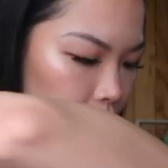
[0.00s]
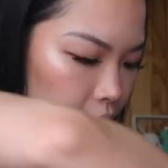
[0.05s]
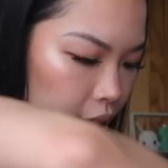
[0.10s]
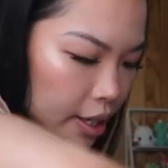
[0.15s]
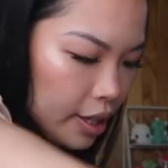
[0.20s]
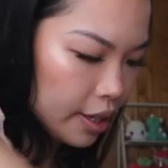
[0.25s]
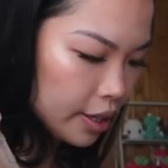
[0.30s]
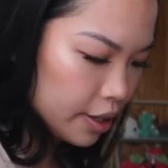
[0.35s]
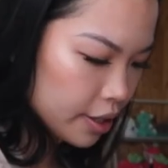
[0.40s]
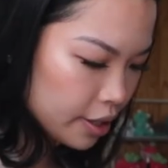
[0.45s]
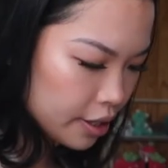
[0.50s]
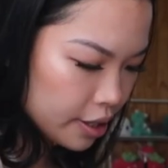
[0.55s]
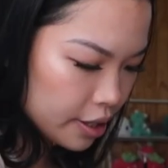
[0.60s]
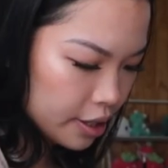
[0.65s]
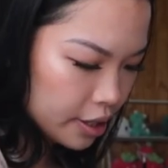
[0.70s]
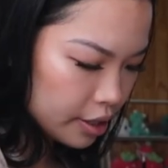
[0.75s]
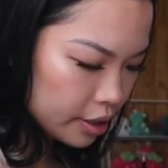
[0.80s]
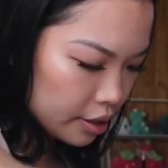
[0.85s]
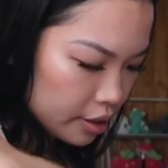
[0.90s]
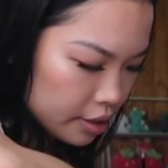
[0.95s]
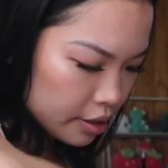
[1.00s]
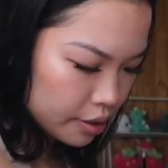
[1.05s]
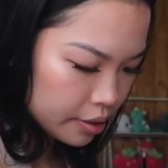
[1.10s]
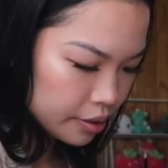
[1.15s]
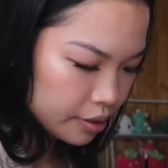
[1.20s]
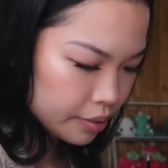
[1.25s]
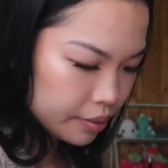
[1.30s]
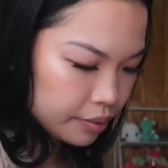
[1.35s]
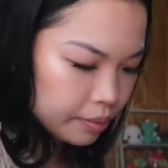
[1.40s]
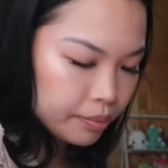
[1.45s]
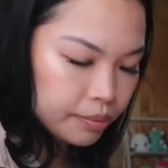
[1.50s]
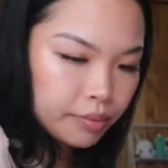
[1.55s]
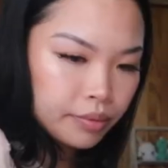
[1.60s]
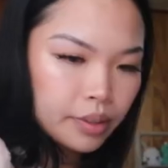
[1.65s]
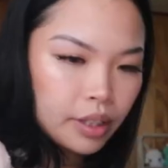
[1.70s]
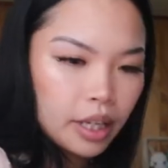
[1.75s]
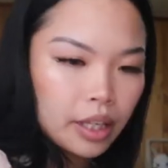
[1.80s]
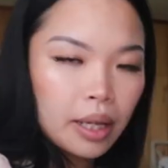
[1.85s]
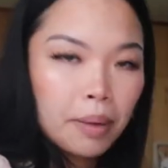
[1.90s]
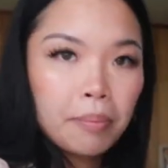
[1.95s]
in here,
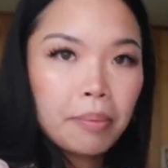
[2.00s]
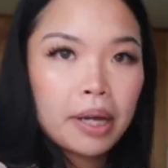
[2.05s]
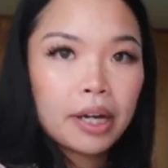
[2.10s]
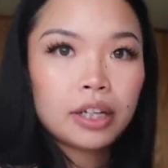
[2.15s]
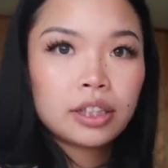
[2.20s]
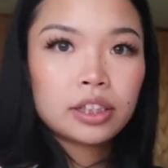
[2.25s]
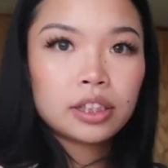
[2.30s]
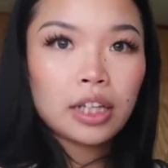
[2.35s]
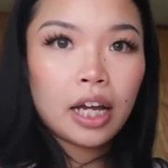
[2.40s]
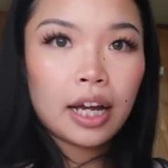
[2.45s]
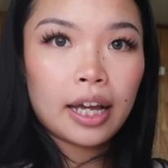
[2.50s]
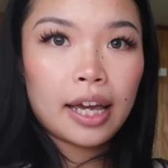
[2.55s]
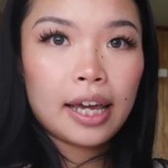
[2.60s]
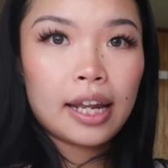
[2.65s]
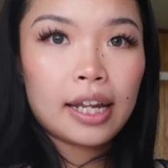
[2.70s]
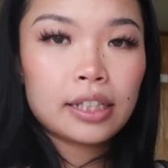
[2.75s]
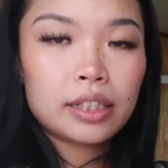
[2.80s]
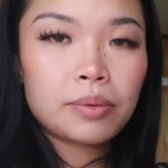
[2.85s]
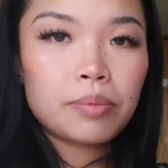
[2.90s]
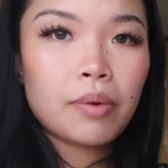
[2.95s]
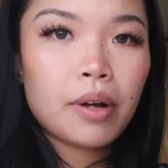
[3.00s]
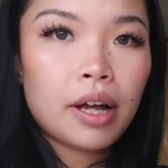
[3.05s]
in a bigger socket as